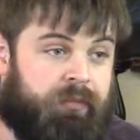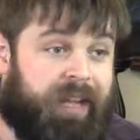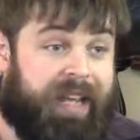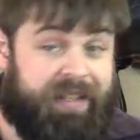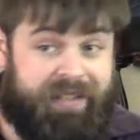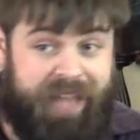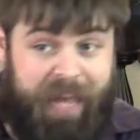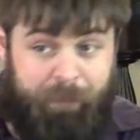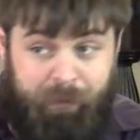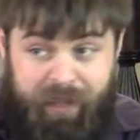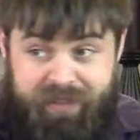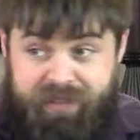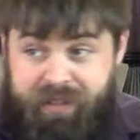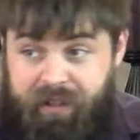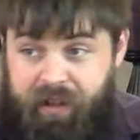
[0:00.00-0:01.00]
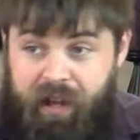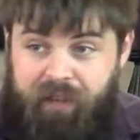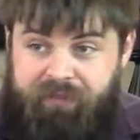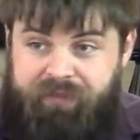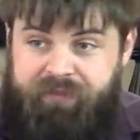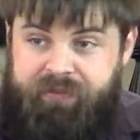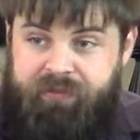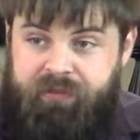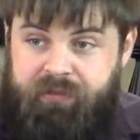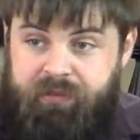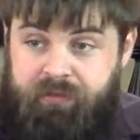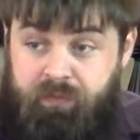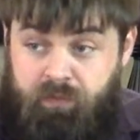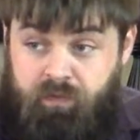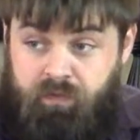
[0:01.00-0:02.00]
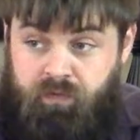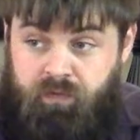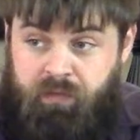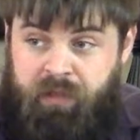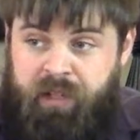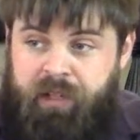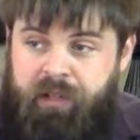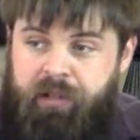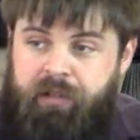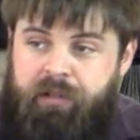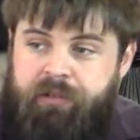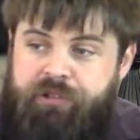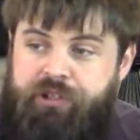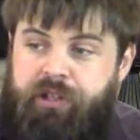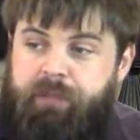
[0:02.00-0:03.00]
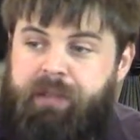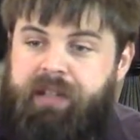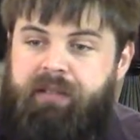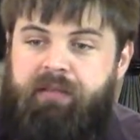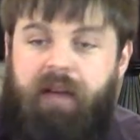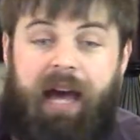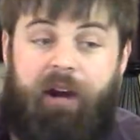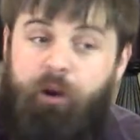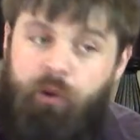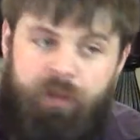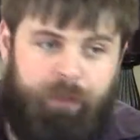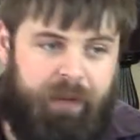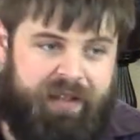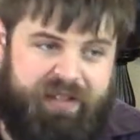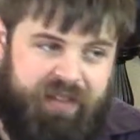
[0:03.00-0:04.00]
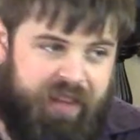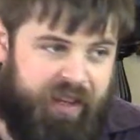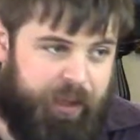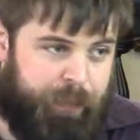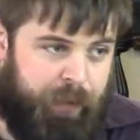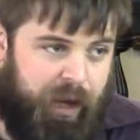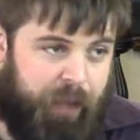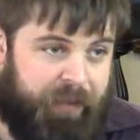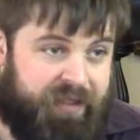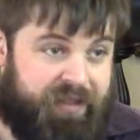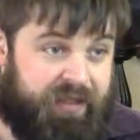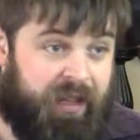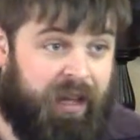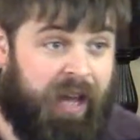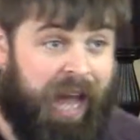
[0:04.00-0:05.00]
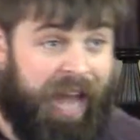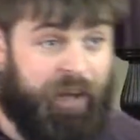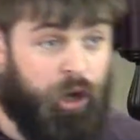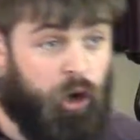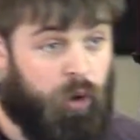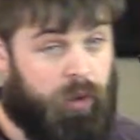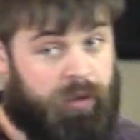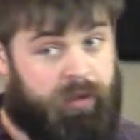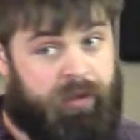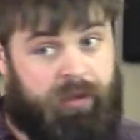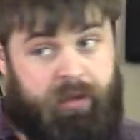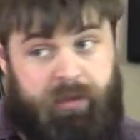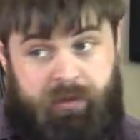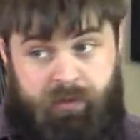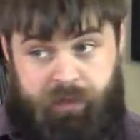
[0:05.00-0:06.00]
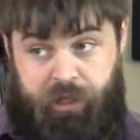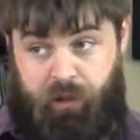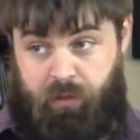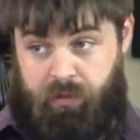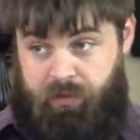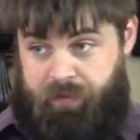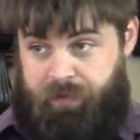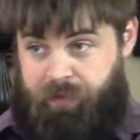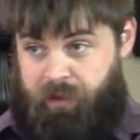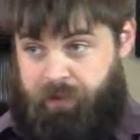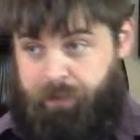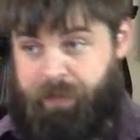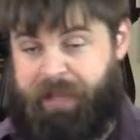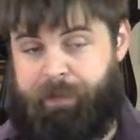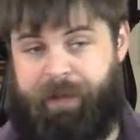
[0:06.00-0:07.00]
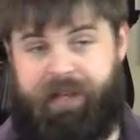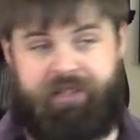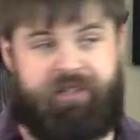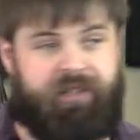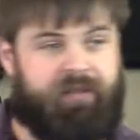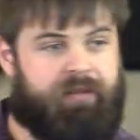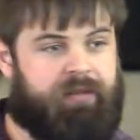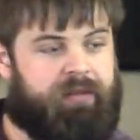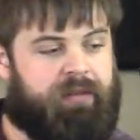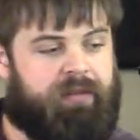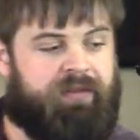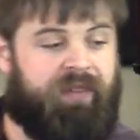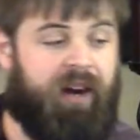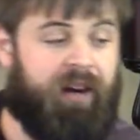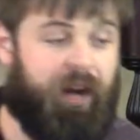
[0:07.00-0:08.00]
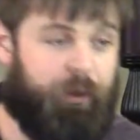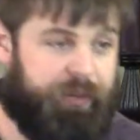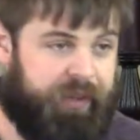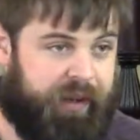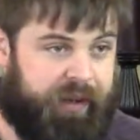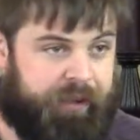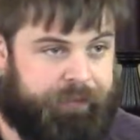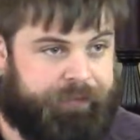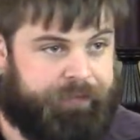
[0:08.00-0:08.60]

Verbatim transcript: Is that blessing enough? Should be. I don't know the blessing that you're promised. I know, you know, big picture, far out there,